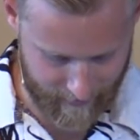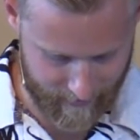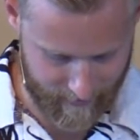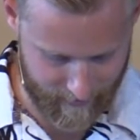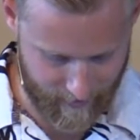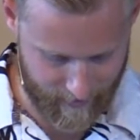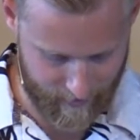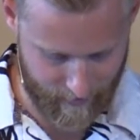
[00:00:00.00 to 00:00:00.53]

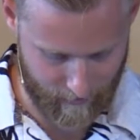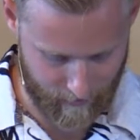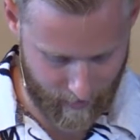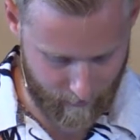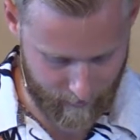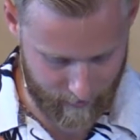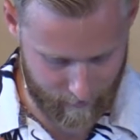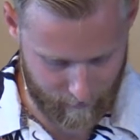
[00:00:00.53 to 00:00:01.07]
"Son, you are
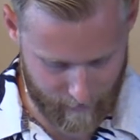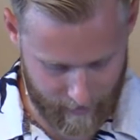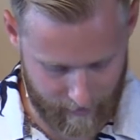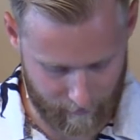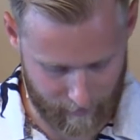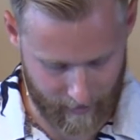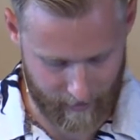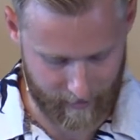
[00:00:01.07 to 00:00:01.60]
always
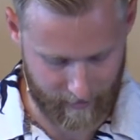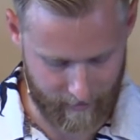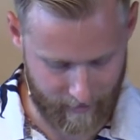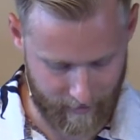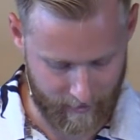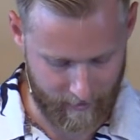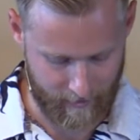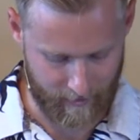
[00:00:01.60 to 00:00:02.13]
with me,
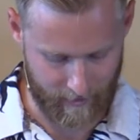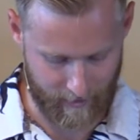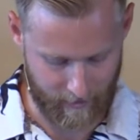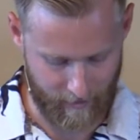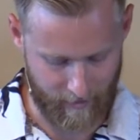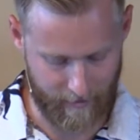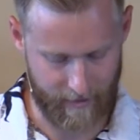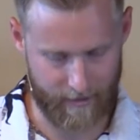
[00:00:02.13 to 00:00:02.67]
and
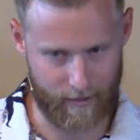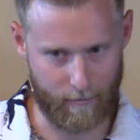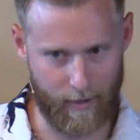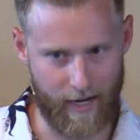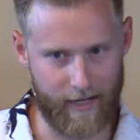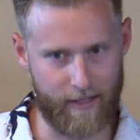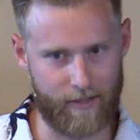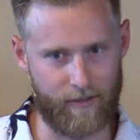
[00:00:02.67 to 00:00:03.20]
all that is
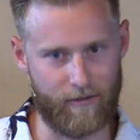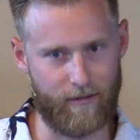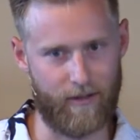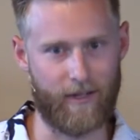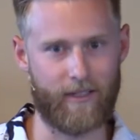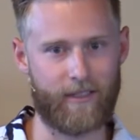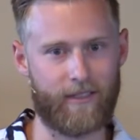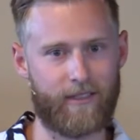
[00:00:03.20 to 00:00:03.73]
mine is
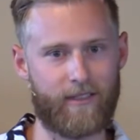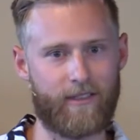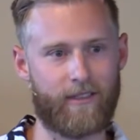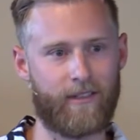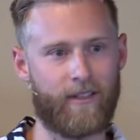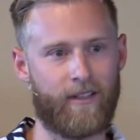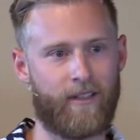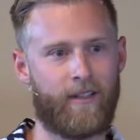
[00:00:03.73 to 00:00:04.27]
yours."
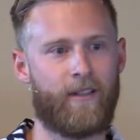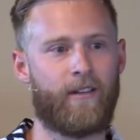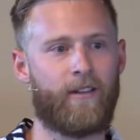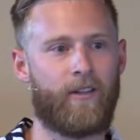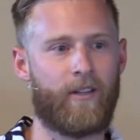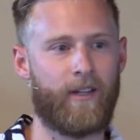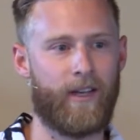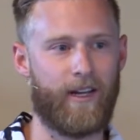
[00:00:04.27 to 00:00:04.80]

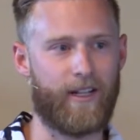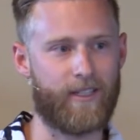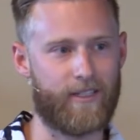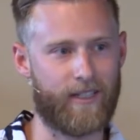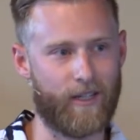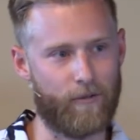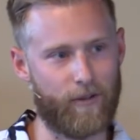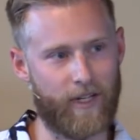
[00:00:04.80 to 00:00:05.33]
And I just
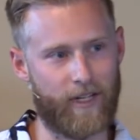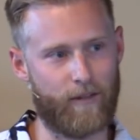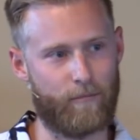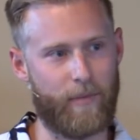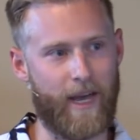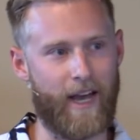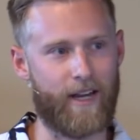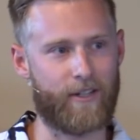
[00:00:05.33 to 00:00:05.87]
think what a
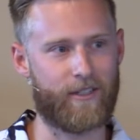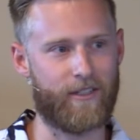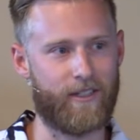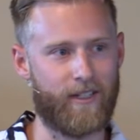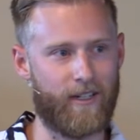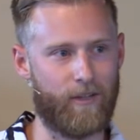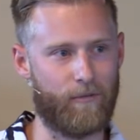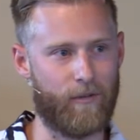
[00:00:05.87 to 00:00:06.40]

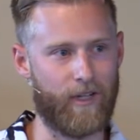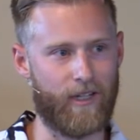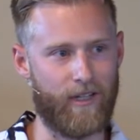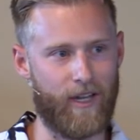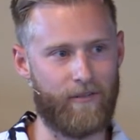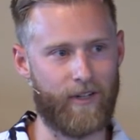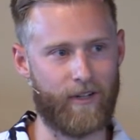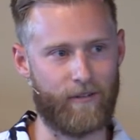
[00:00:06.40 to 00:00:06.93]
compassionate and what a
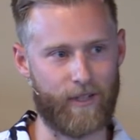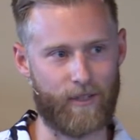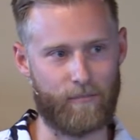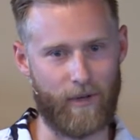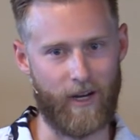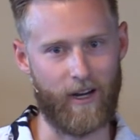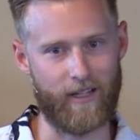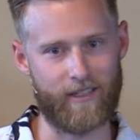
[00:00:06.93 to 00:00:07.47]
loving
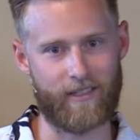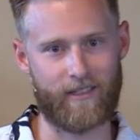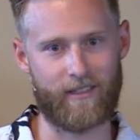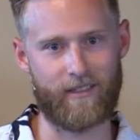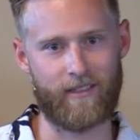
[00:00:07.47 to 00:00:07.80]
response